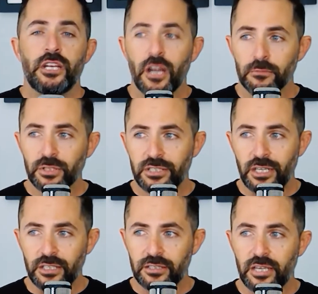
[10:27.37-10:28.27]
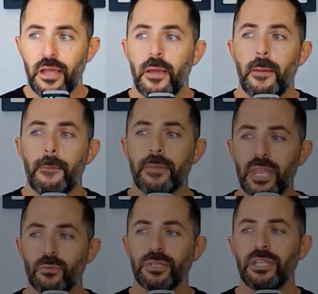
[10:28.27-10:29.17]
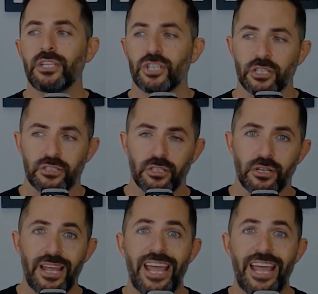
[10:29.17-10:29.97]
number 6 Meet with the adjuster